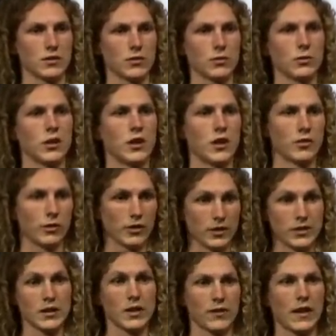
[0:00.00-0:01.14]
to really
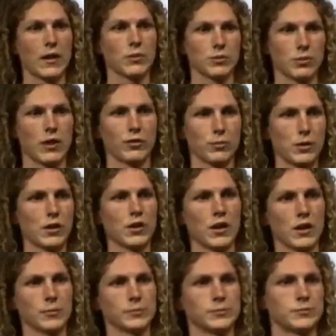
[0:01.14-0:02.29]
see if that was right for me or not.